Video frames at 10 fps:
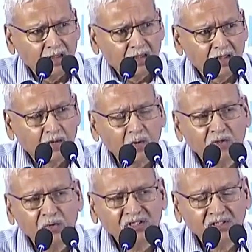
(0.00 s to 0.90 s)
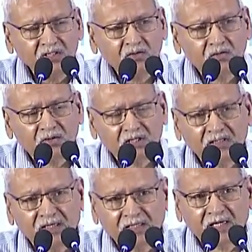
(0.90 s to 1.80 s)
Now, what do we need to take
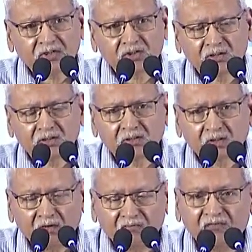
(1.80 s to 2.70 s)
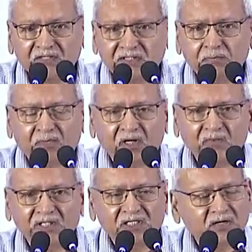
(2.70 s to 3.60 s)
that action? Obviously,
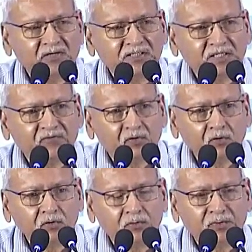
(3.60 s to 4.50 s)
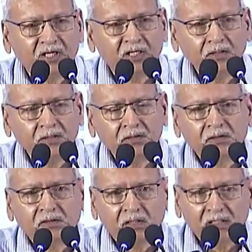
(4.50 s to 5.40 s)
parliamentarians have a role to play,
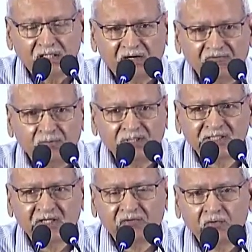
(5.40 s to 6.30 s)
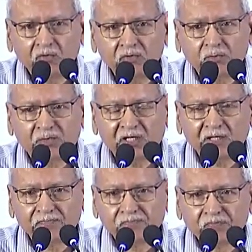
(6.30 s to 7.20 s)
governments have a role to play,
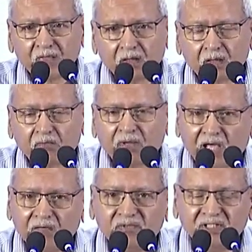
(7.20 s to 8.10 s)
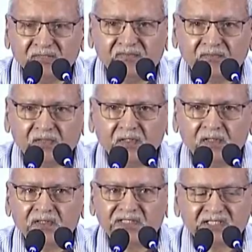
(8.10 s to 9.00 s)
but I believe
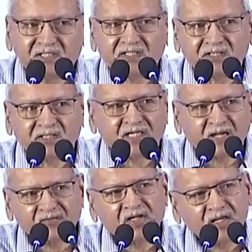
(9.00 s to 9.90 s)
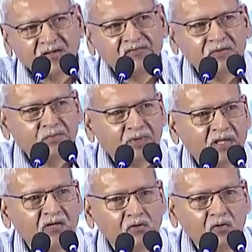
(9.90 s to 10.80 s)
citizens have an even
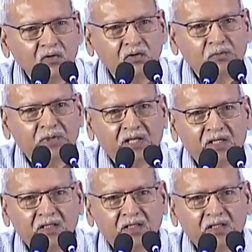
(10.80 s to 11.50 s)
bigger role to play